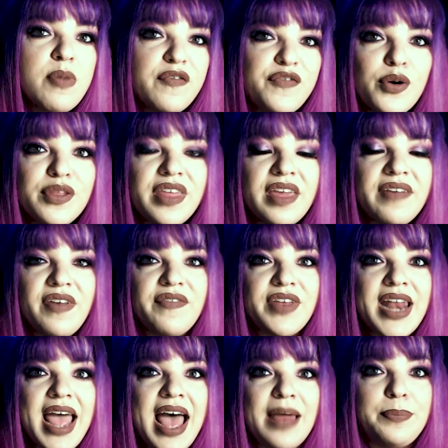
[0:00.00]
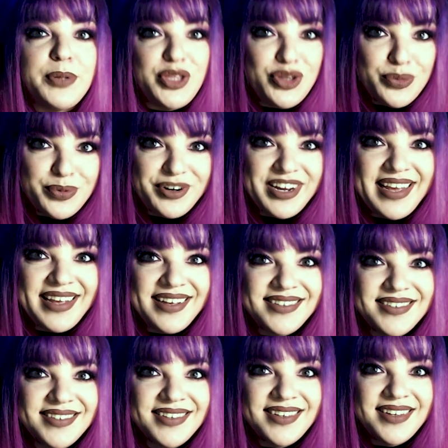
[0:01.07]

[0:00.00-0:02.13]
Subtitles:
before they've even had puberty.